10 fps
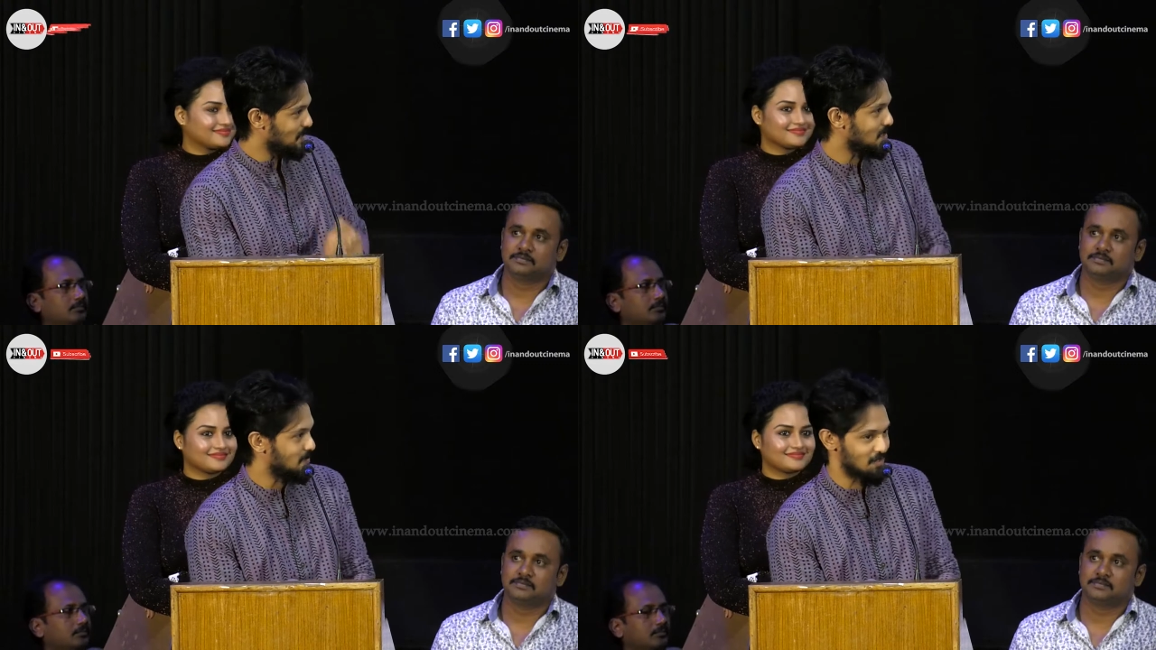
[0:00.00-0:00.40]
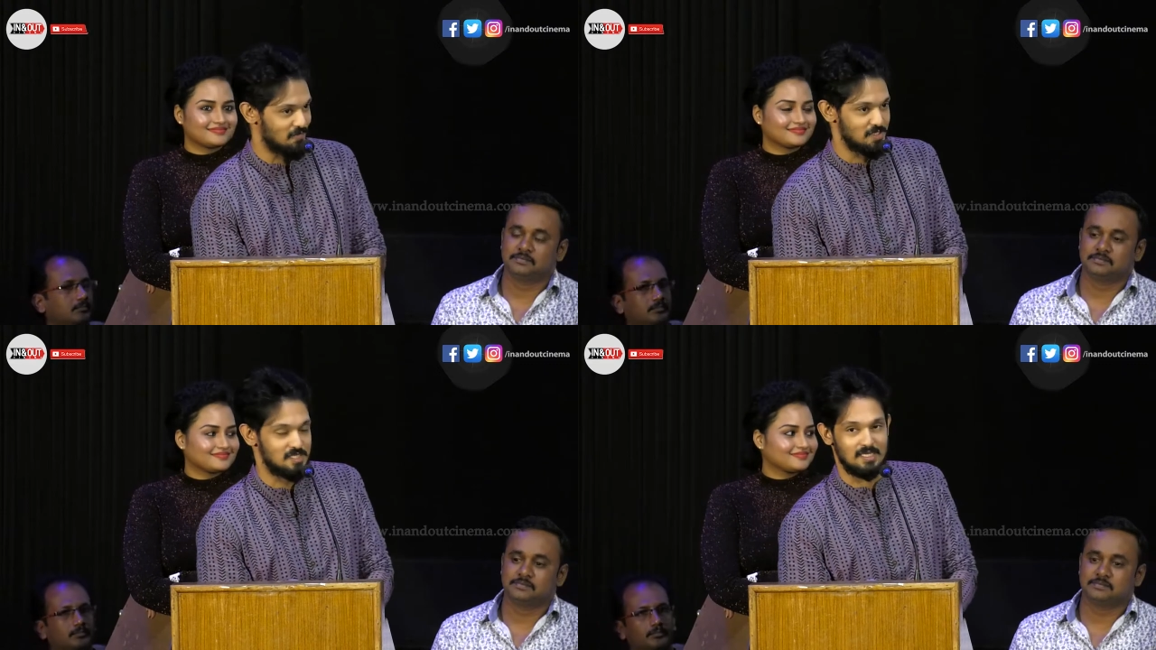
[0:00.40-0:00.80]
Speaker 1: being a part
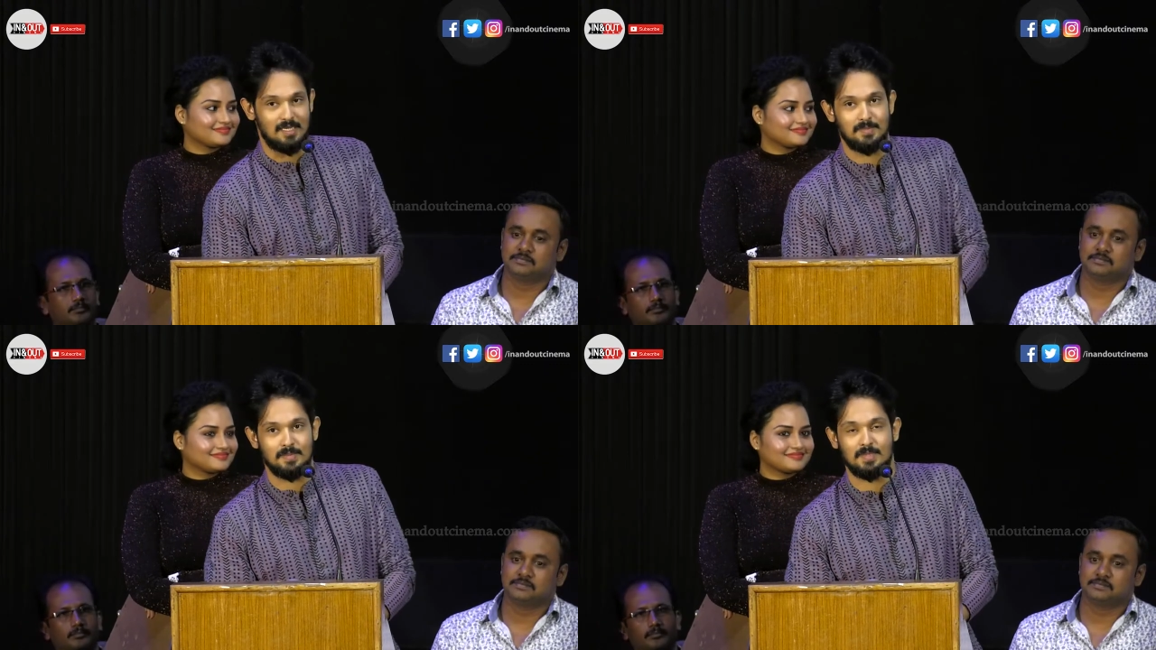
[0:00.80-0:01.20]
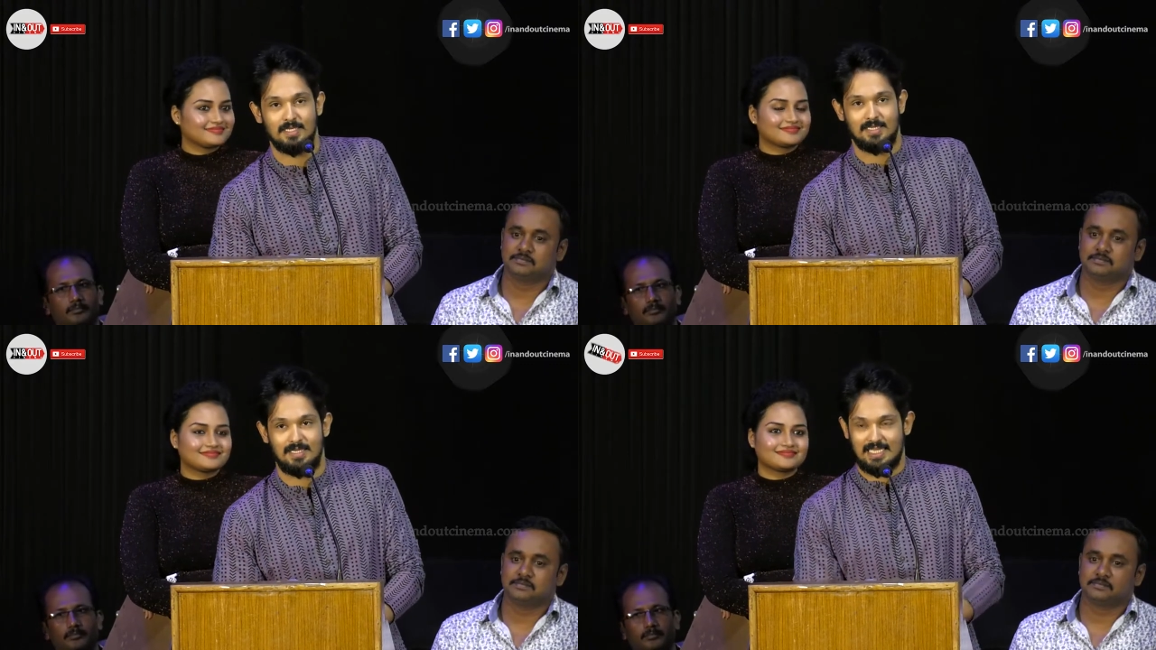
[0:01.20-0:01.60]
of this. I'm
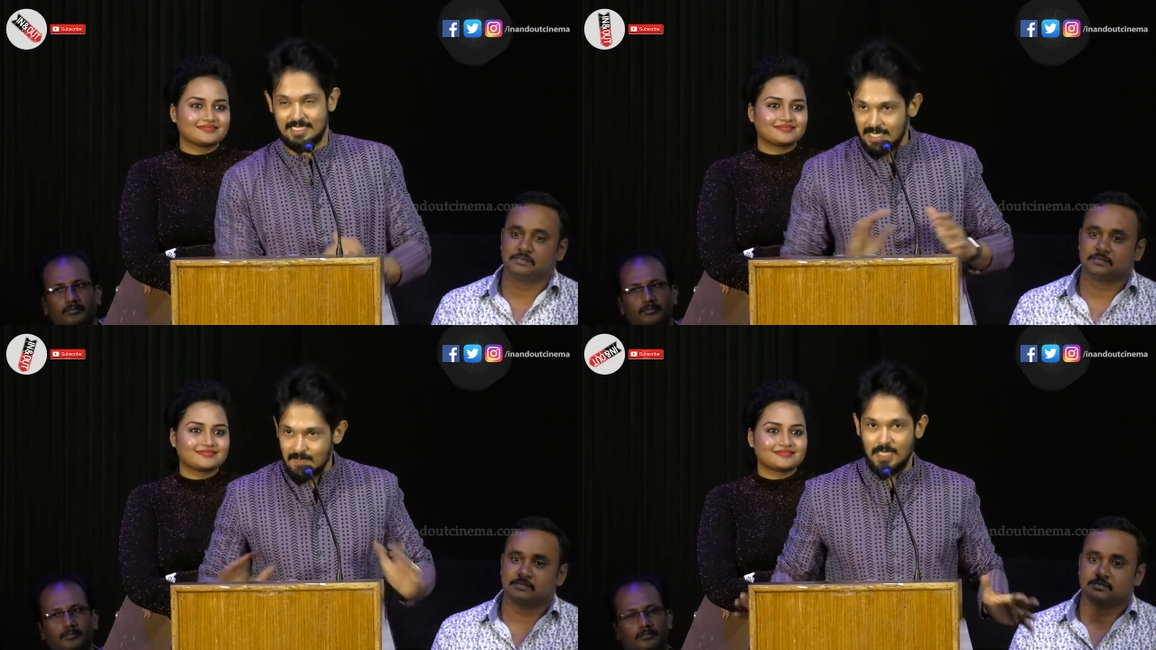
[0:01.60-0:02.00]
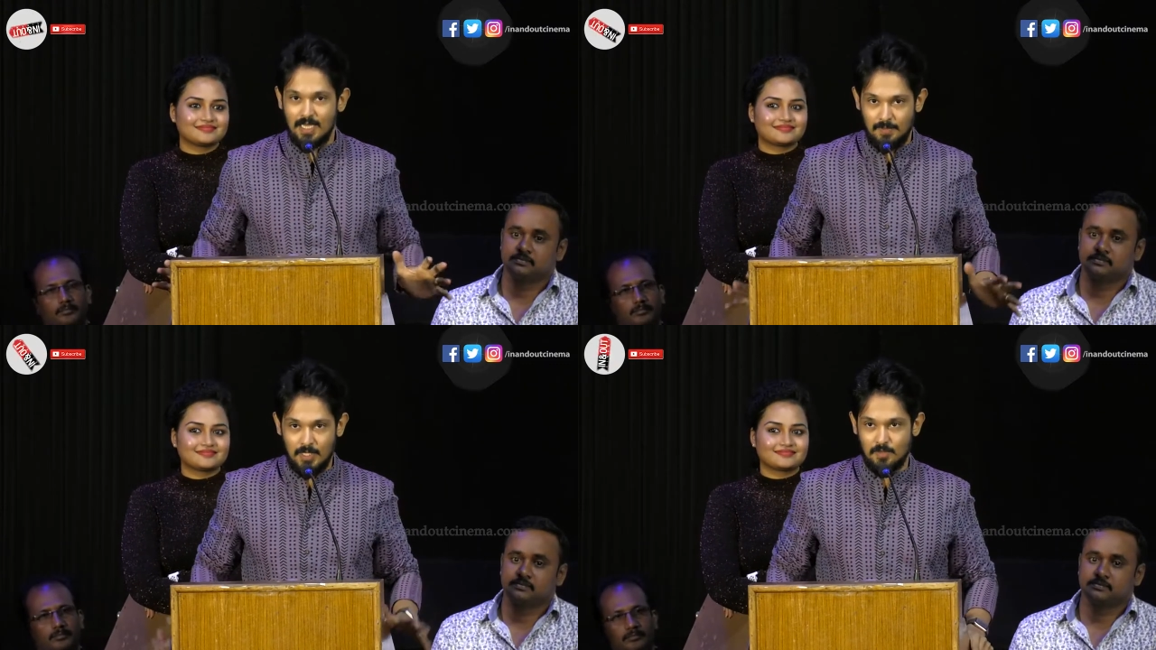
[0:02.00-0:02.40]
extremely
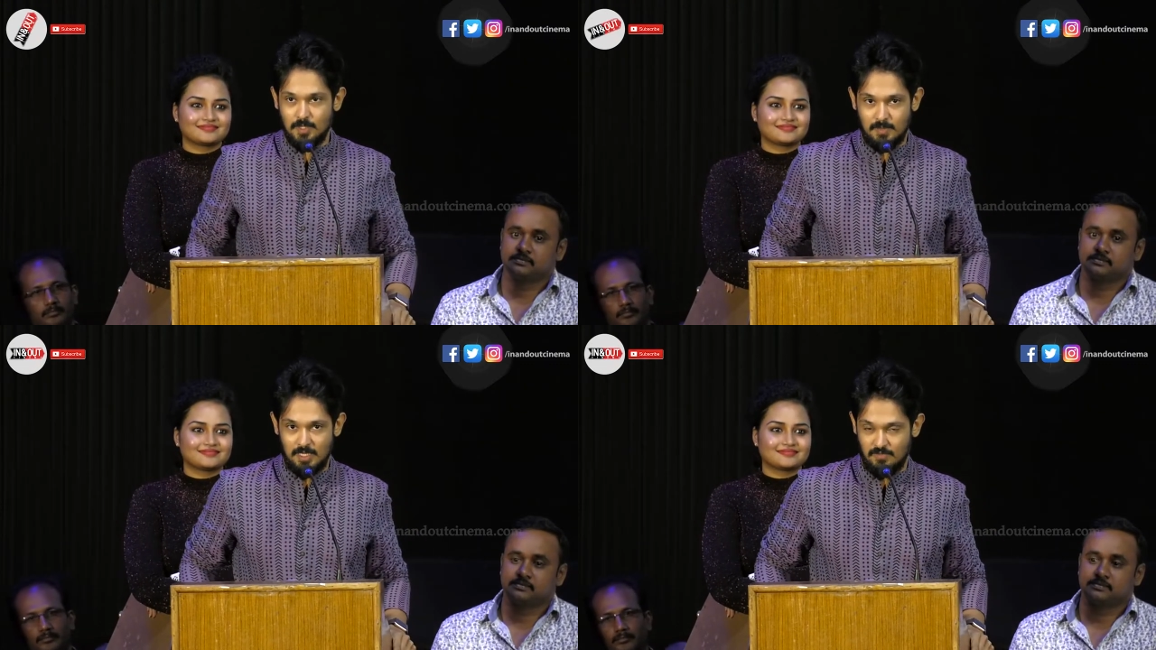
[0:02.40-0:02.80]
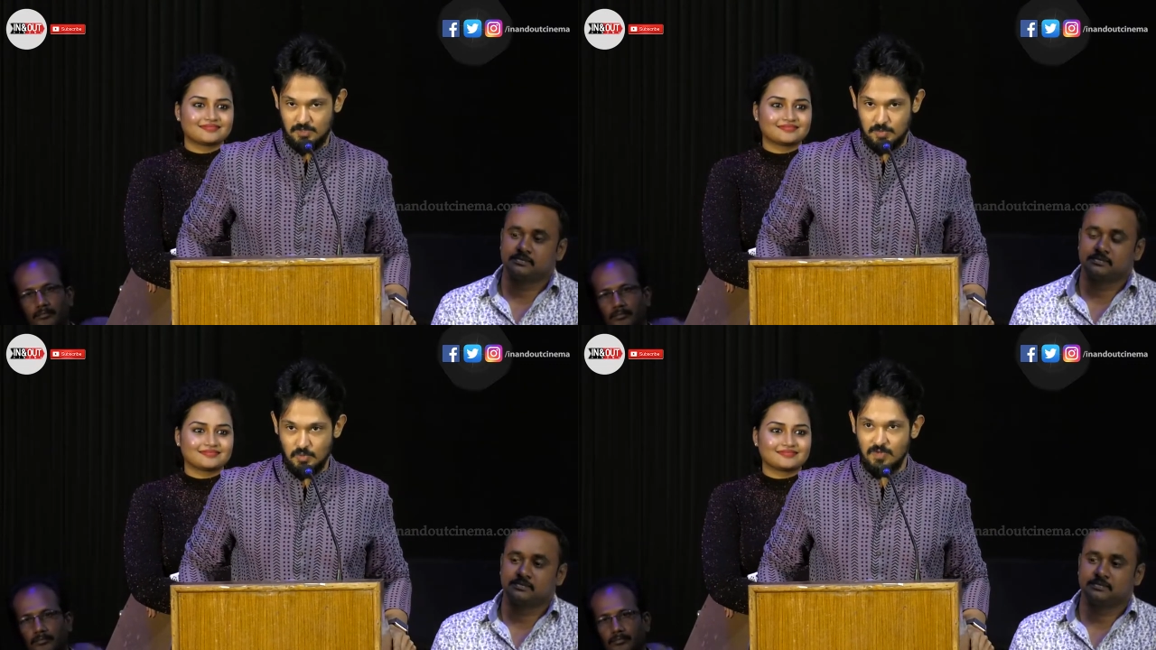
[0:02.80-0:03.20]
happy to be a part of
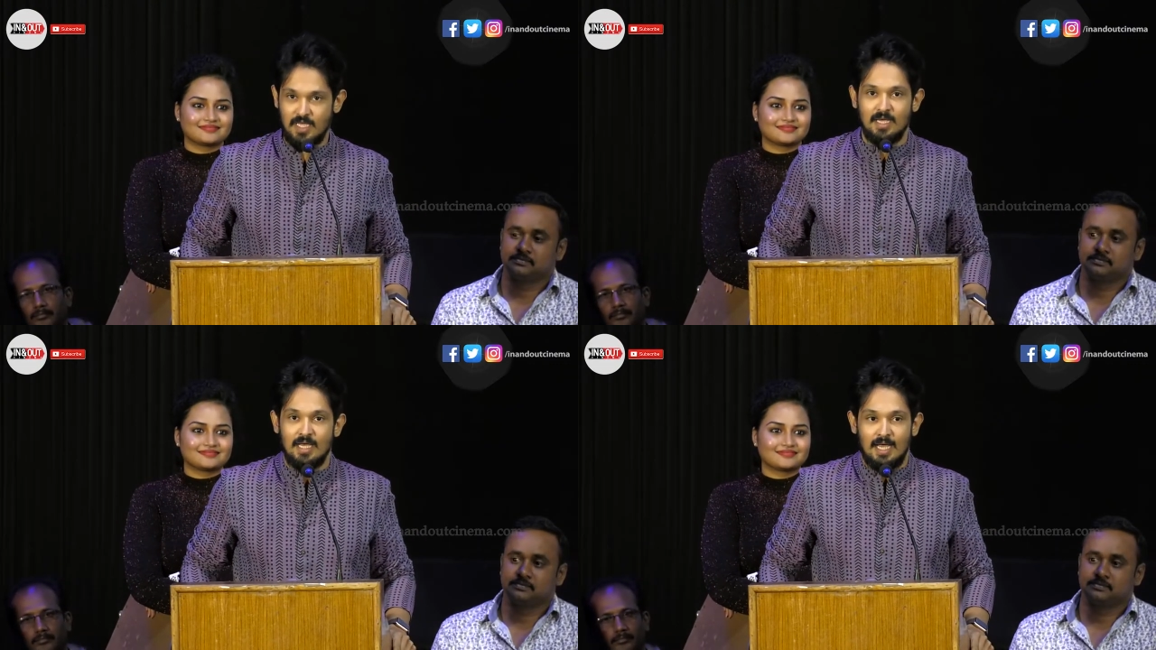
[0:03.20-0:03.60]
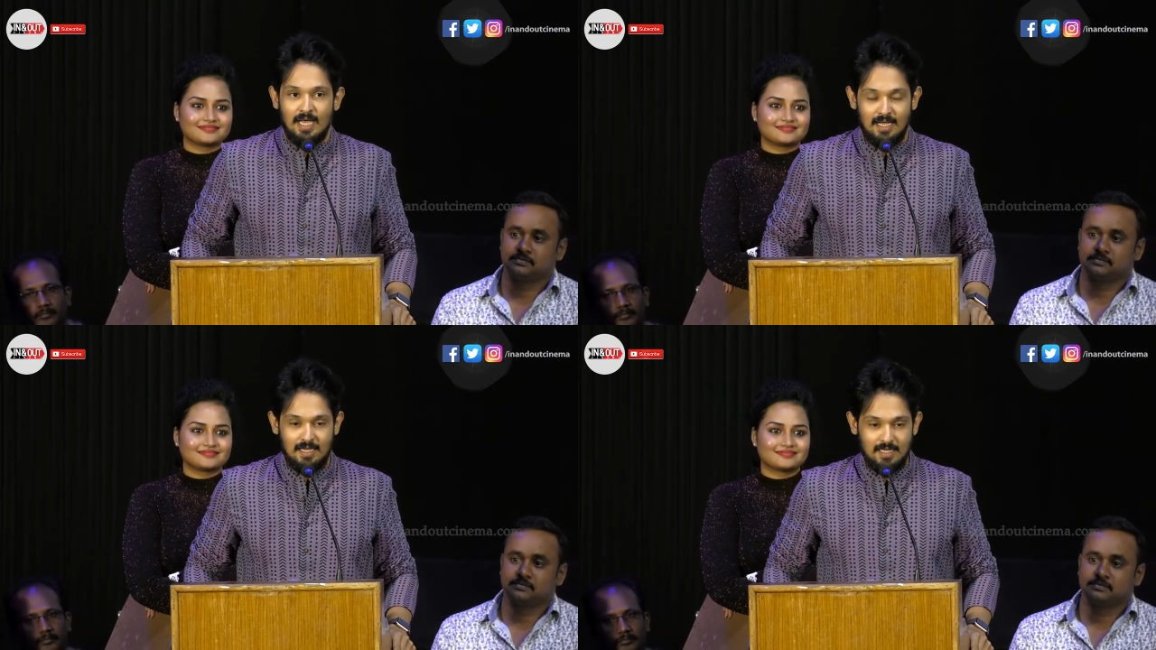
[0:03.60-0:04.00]
this movie.
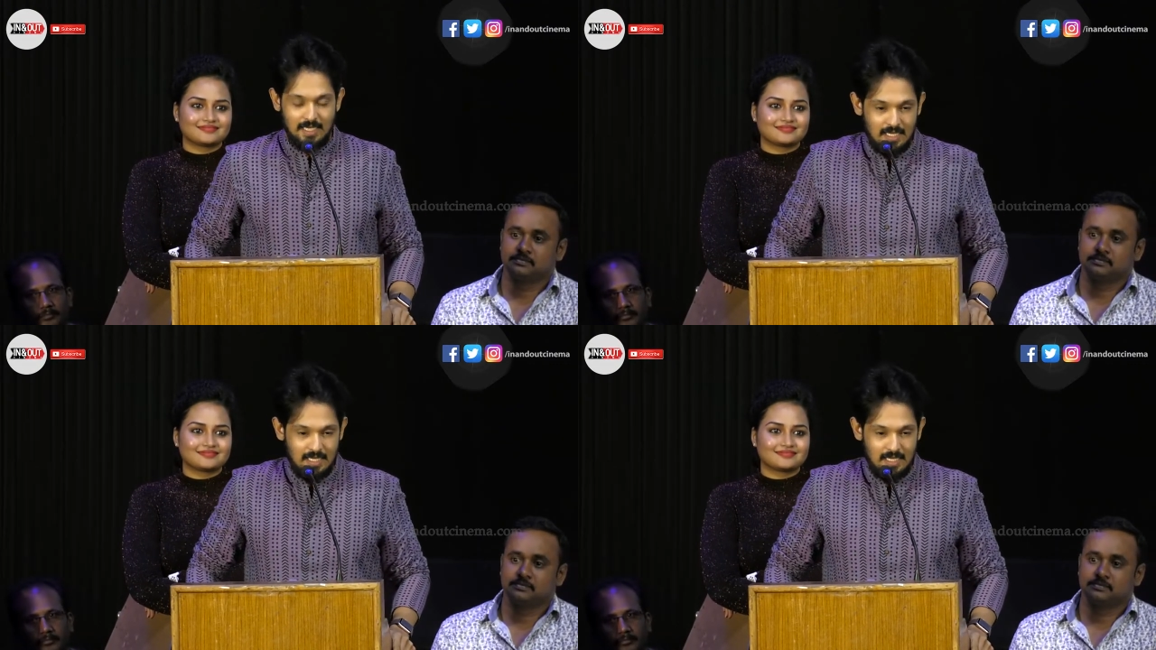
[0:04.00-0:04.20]
Uh,